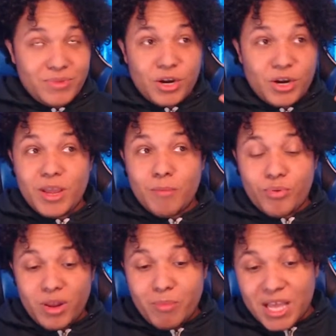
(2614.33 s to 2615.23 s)
in
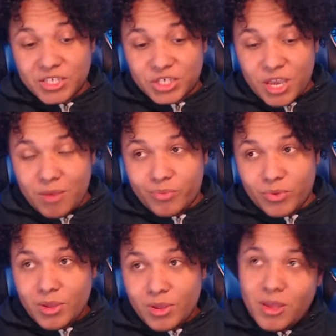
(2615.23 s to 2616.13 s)
pretty bad shape.
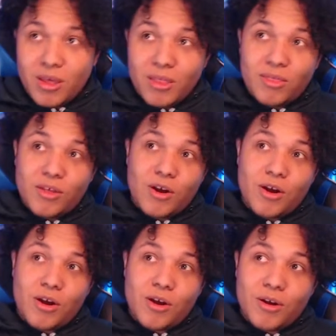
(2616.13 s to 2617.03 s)

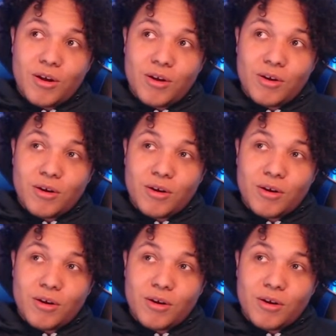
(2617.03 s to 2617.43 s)
They're